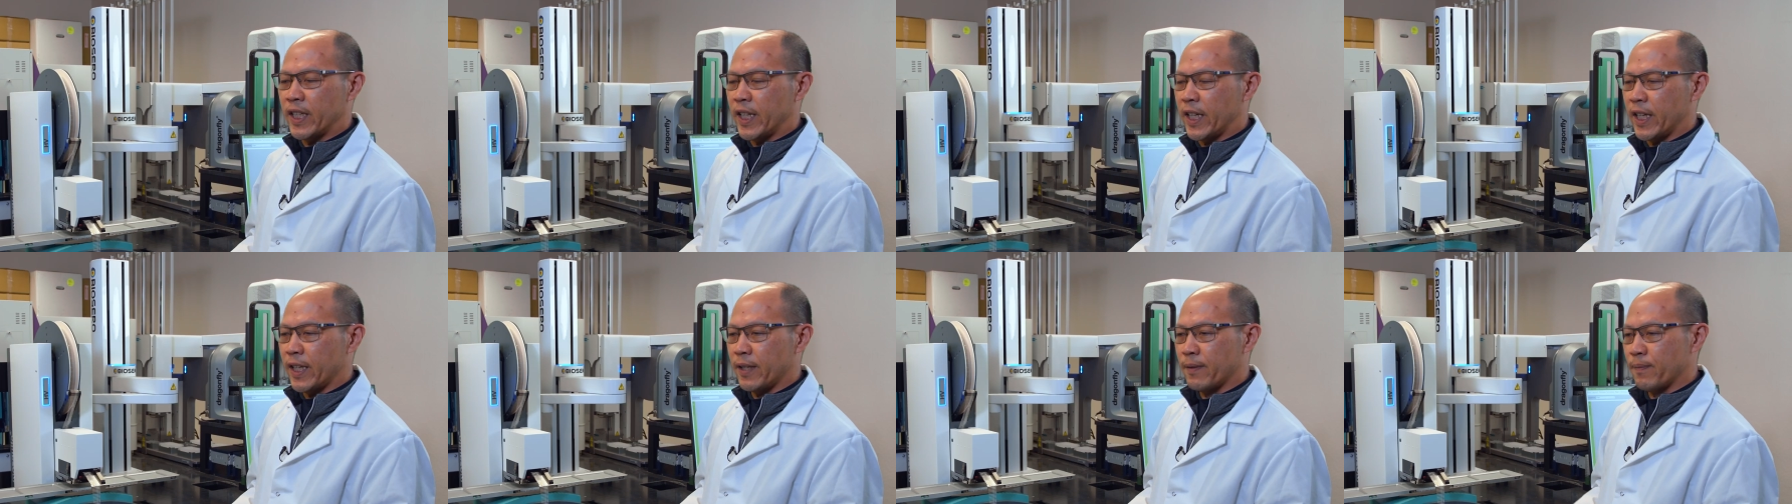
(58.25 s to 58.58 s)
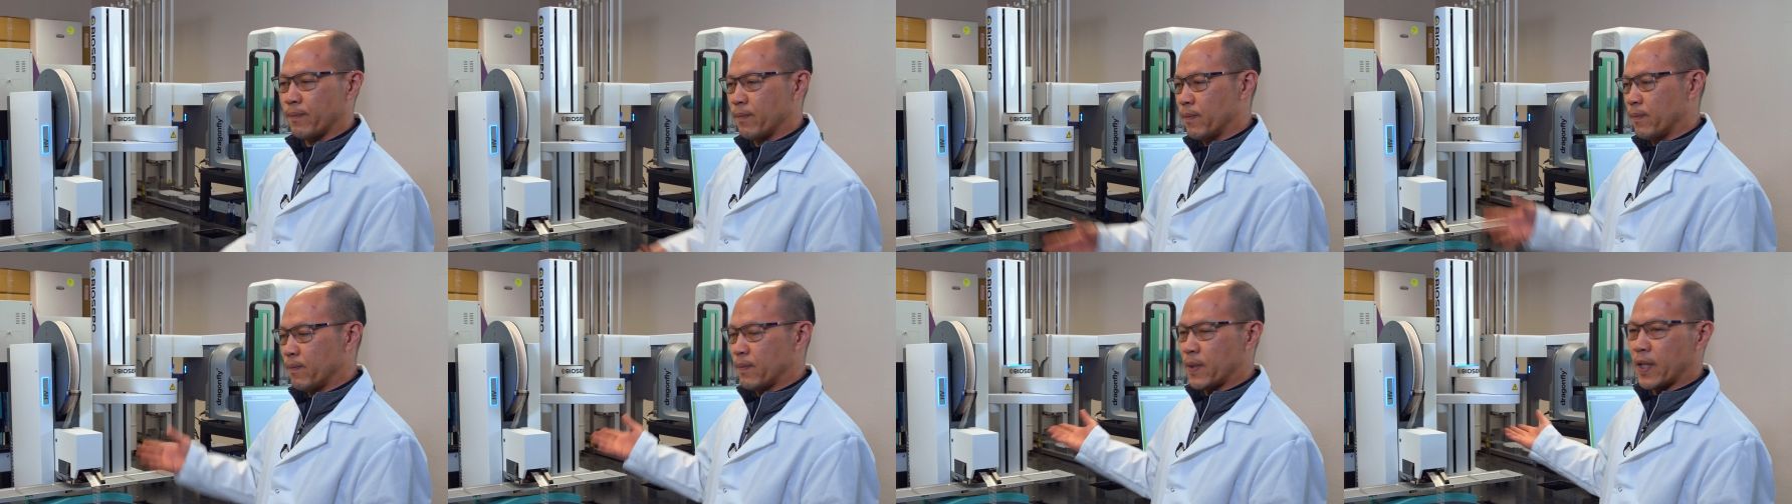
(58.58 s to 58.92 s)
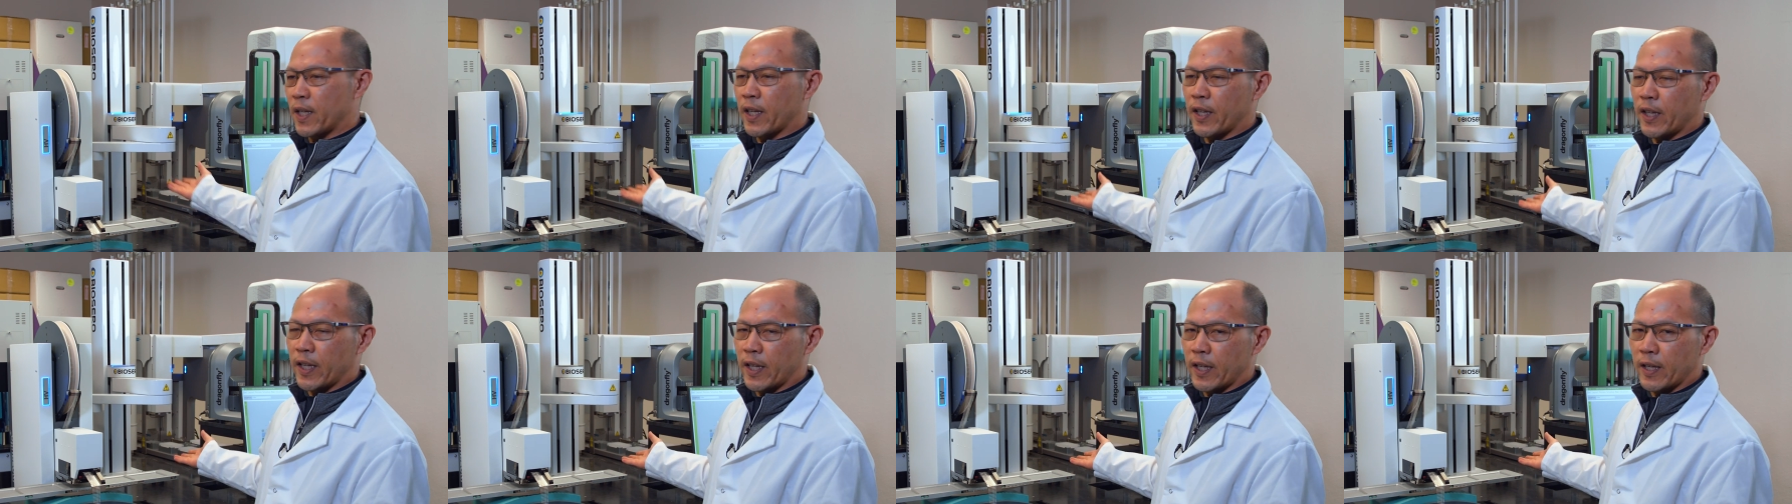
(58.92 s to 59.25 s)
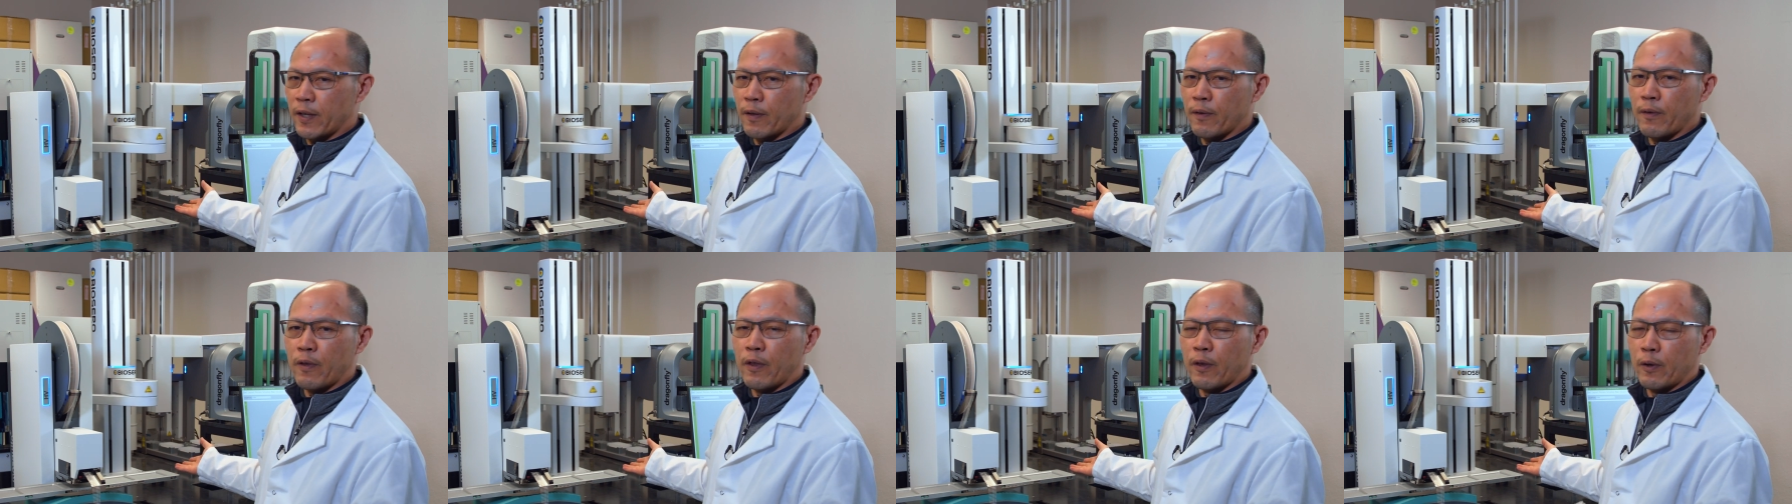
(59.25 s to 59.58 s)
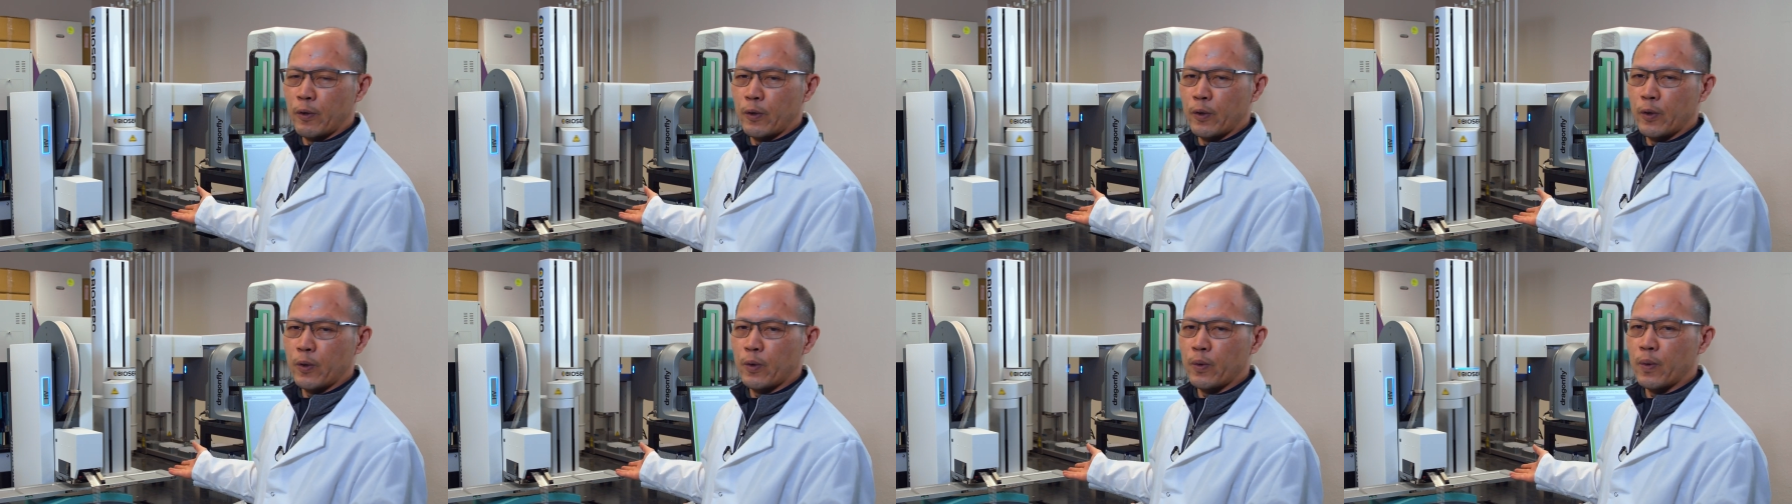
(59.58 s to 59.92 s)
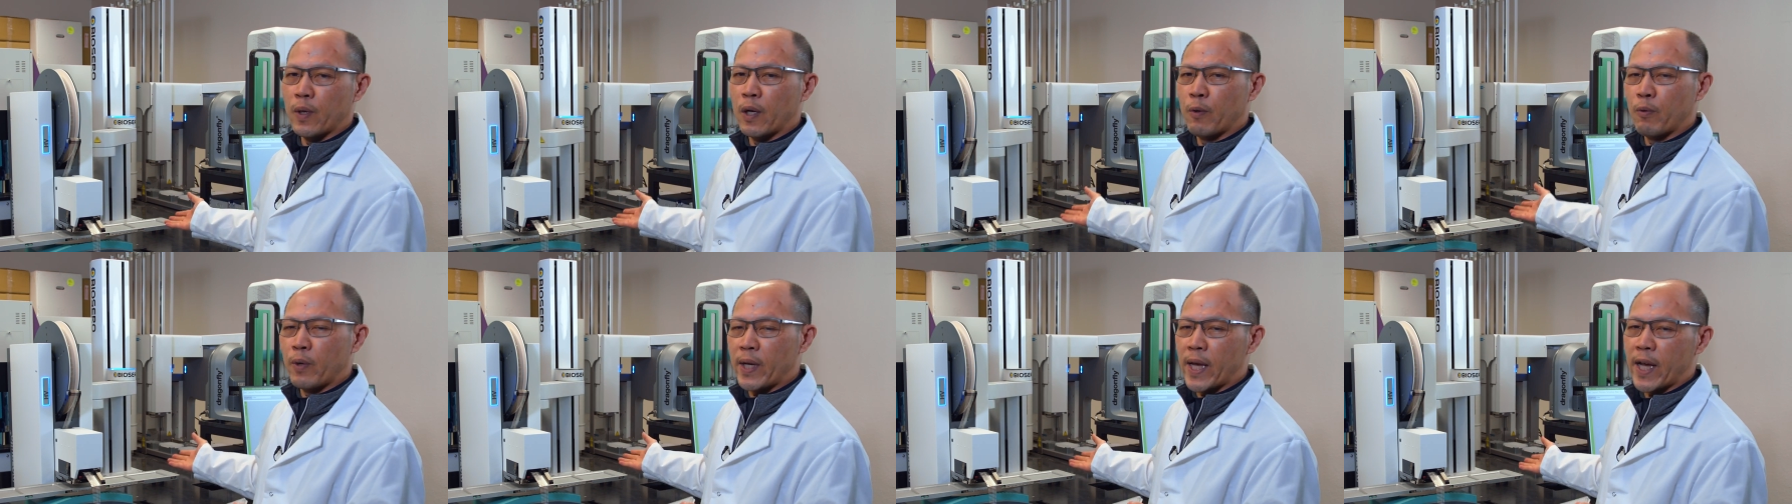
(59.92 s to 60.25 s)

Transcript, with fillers: DNA and then through